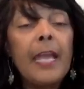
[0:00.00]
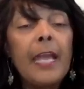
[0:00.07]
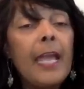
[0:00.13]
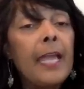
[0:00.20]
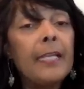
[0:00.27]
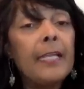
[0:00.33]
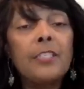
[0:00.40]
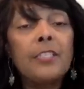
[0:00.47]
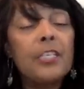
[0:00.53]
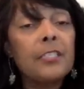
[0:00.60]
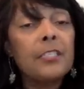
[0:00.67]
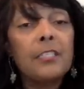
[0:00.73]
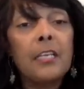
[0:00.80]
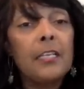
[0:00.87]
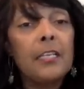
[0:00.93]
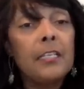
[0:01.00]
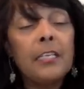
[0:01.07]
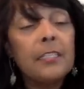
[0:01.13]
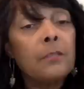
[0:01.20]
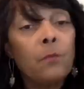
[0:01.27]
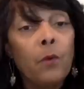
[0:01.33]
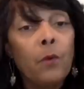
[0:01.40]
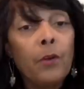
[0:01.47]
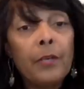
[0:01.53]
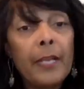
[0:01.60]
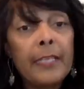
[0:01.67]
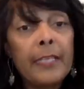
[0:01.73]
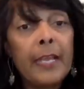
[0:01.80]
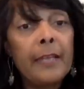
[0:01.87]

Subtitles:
And it doesn't work like that.